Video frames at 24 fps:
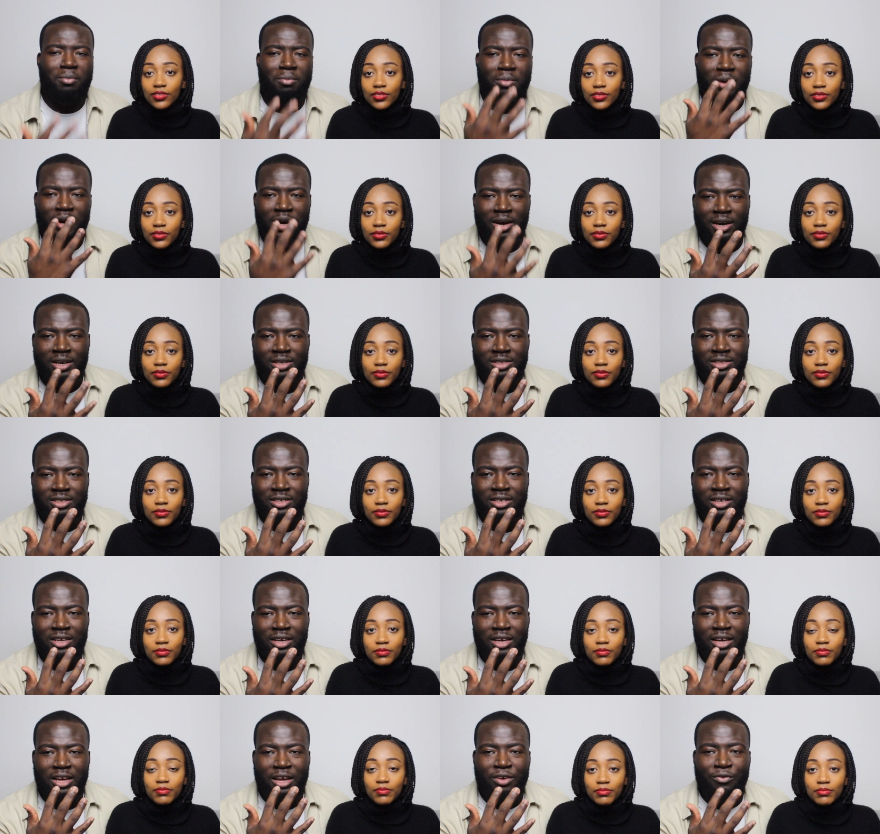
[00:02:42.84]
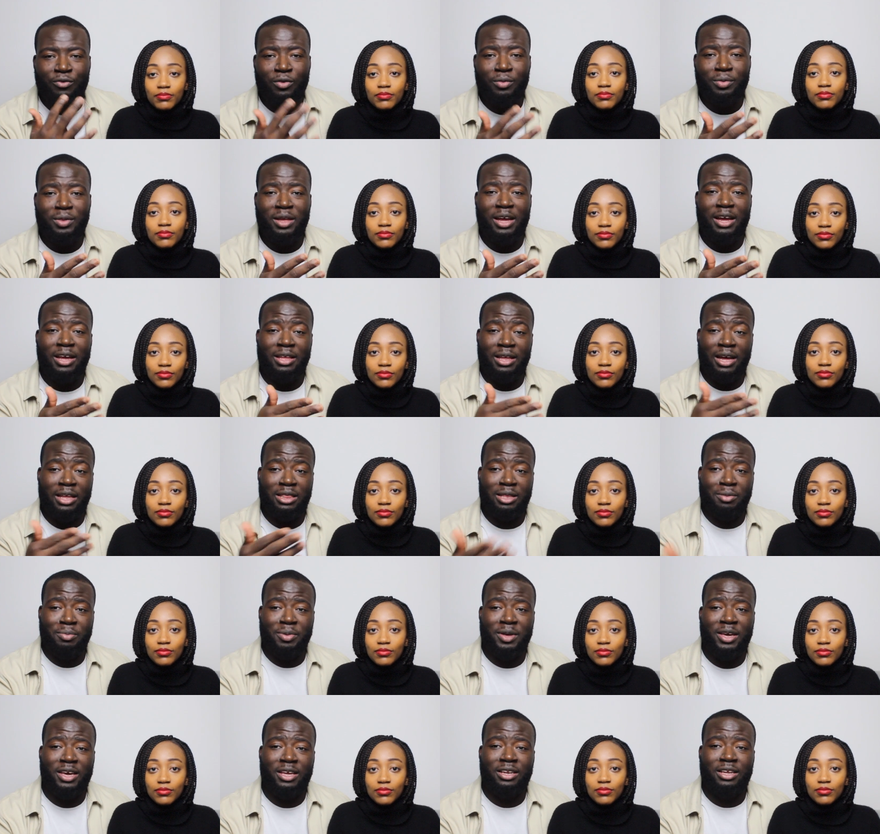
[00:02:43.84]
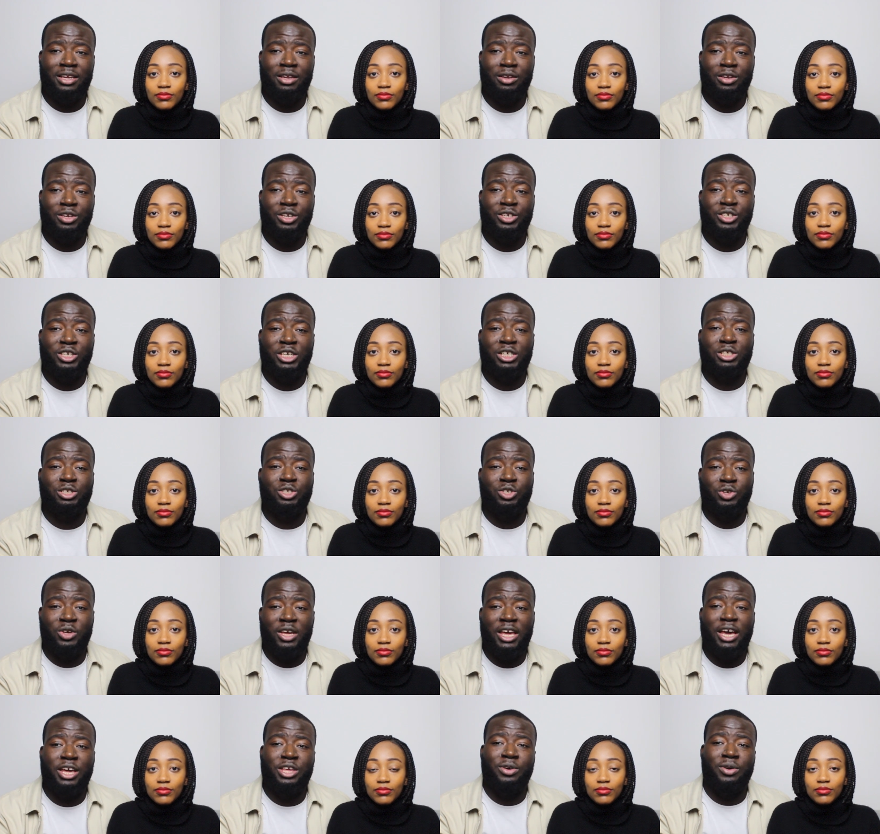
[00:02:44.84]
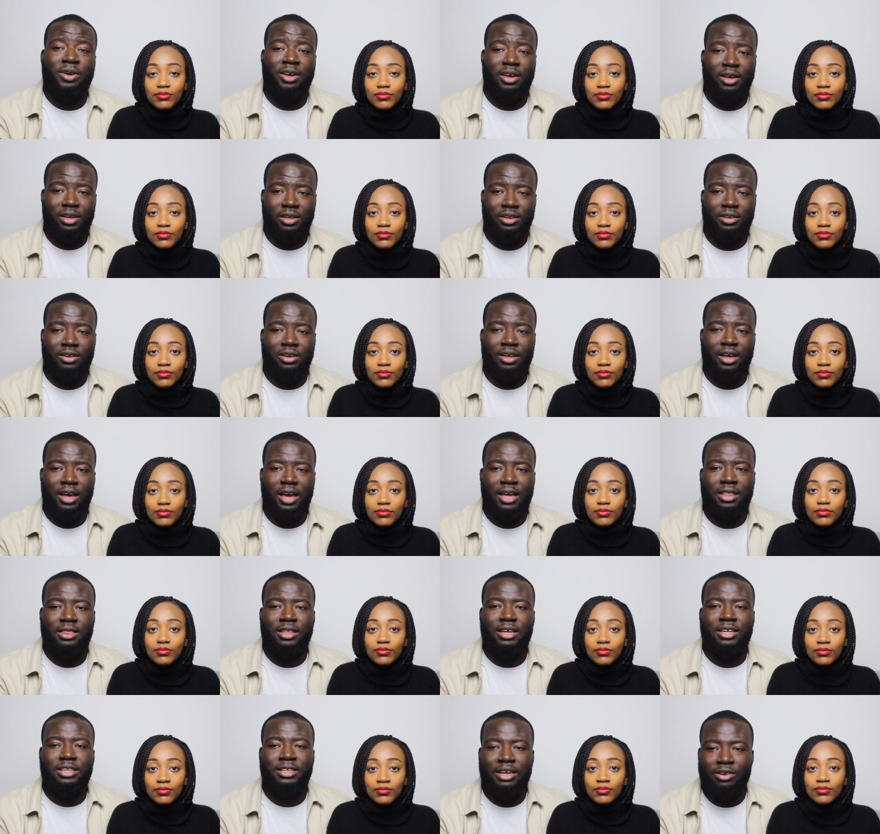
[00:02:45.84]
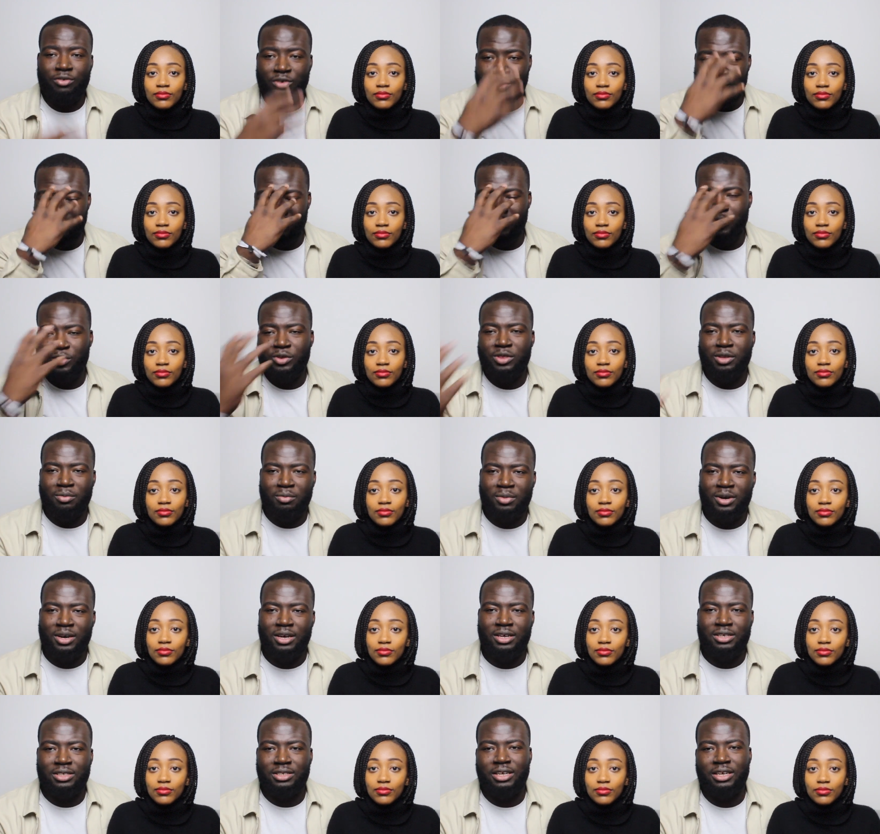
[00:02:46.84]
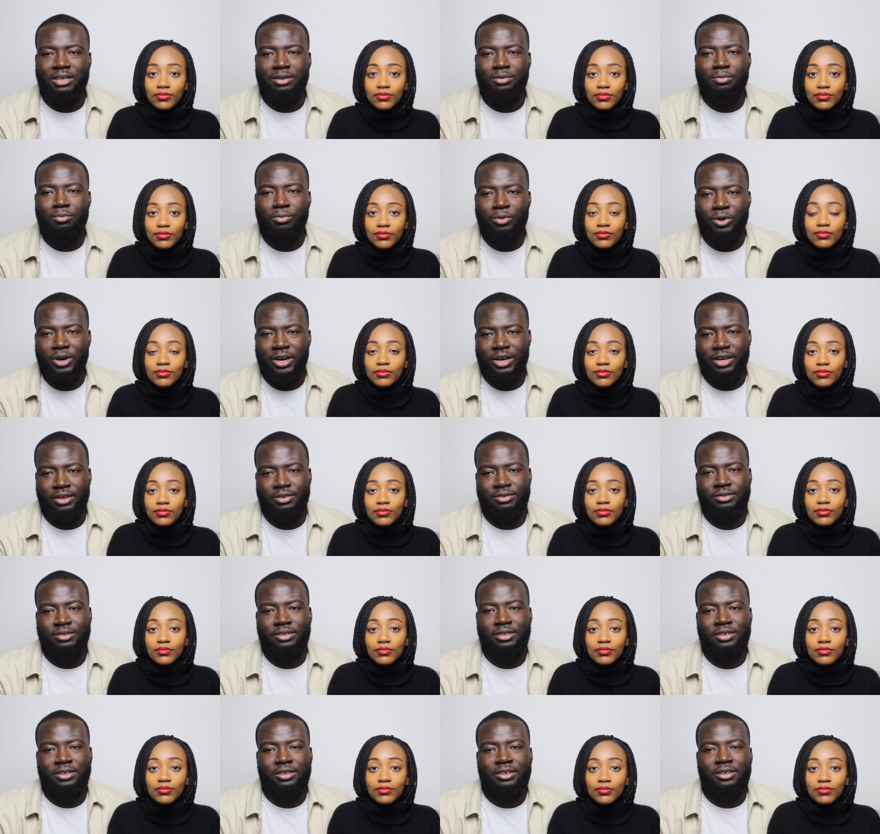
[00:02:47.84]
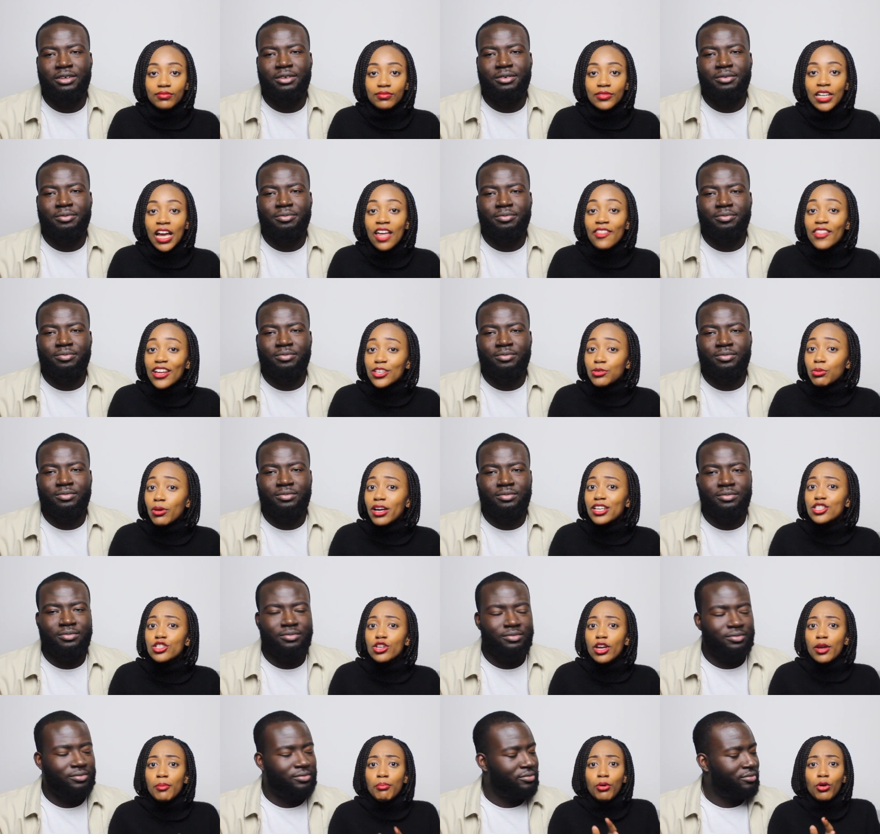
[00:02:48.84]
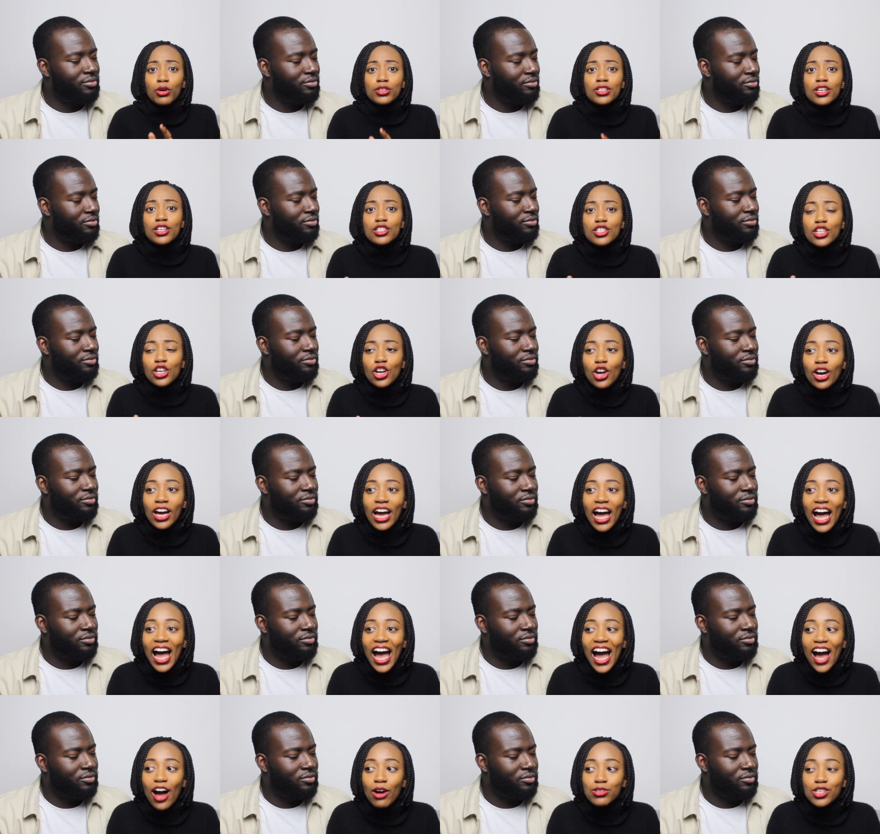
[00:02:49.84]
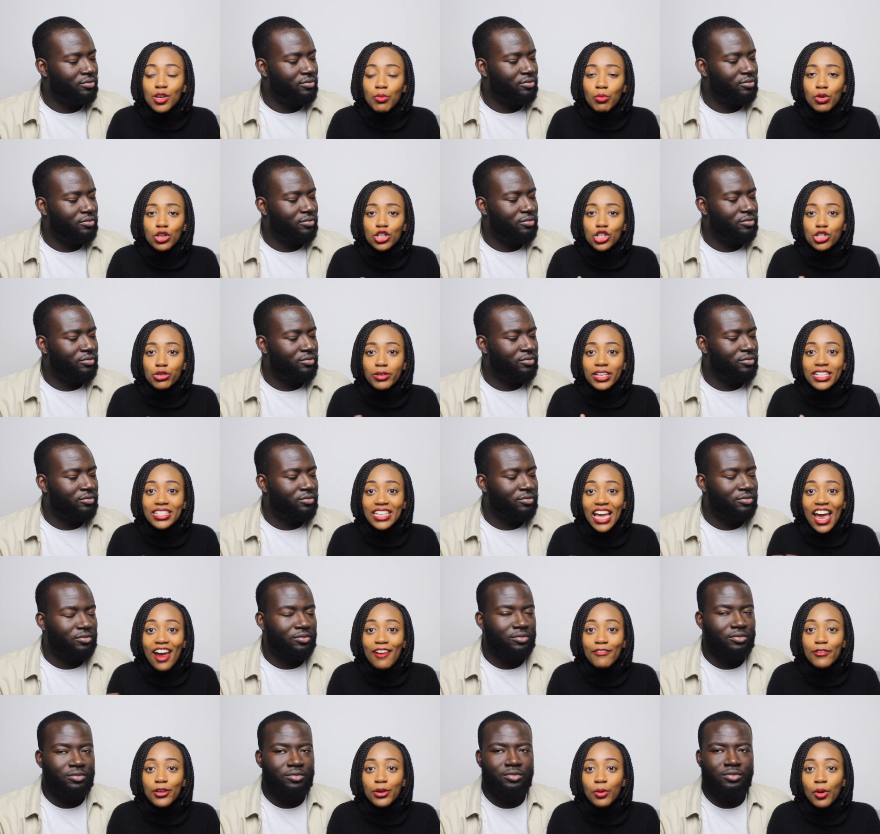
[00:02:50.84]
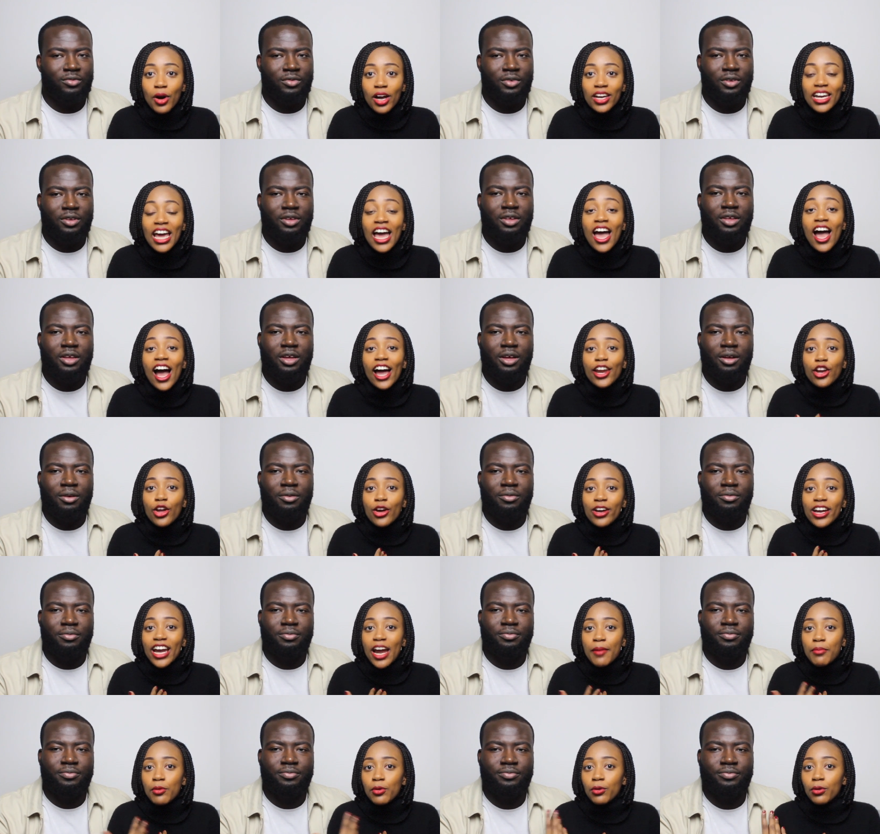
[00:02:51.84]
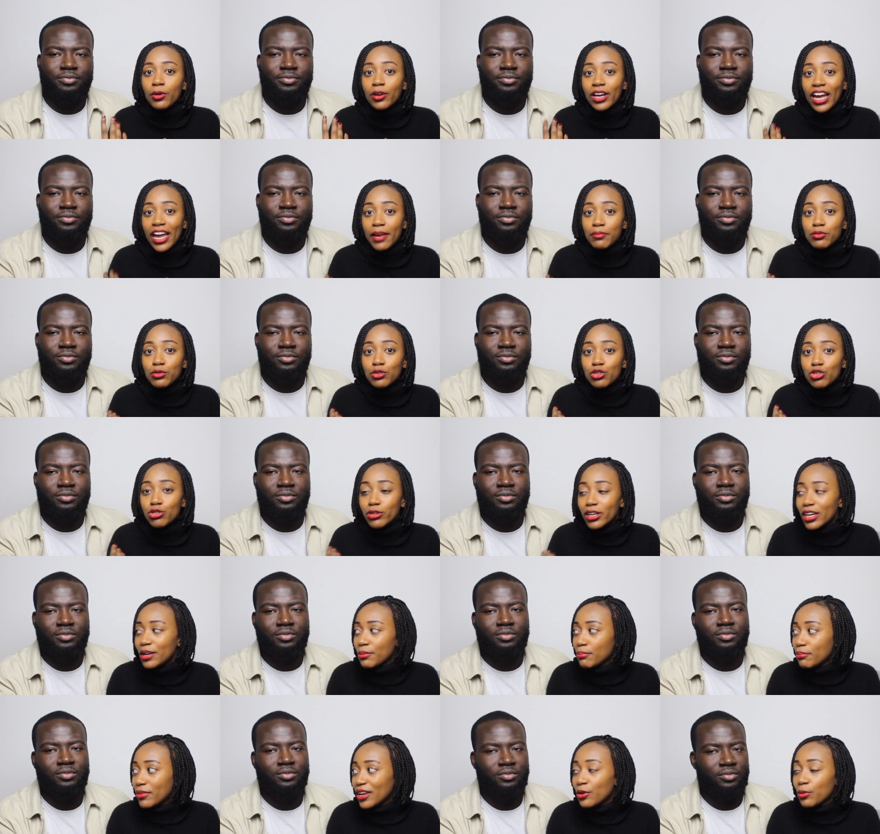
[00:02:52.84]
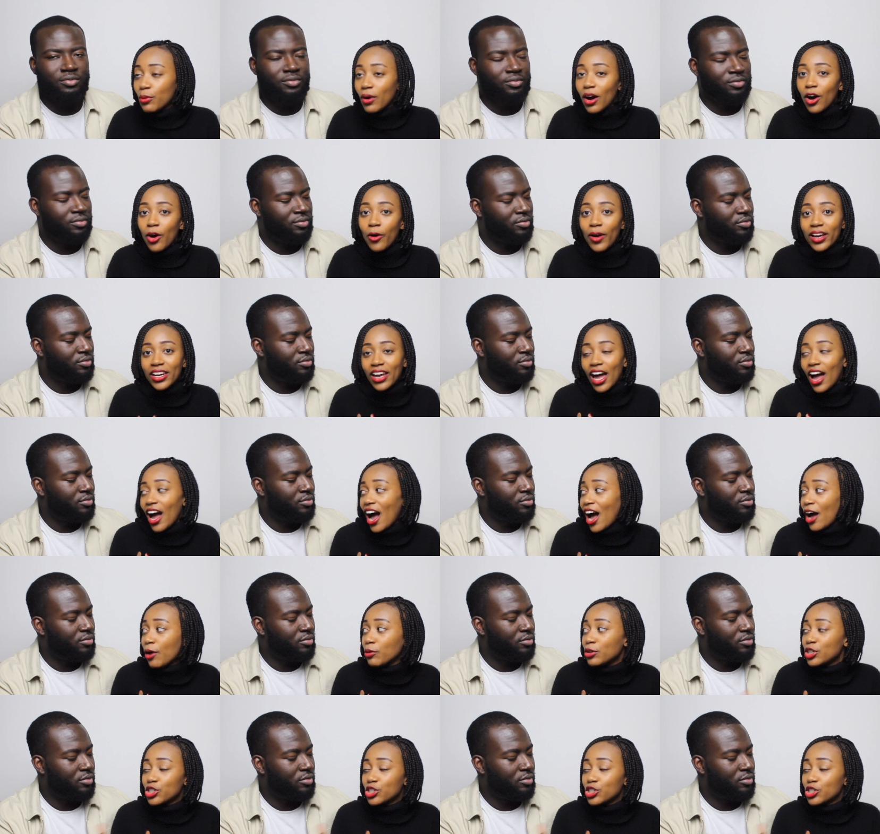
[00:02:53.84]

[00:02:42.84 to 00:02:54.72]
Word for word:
Speaker 1: a mask mm from at the beginning just to get you in, and then they reveal the mask and boy.
Speaker 2: Mm. That's why it's so important to look at how someone treats everyone. Yeah. I know Gabriel Gabes was treating me well and I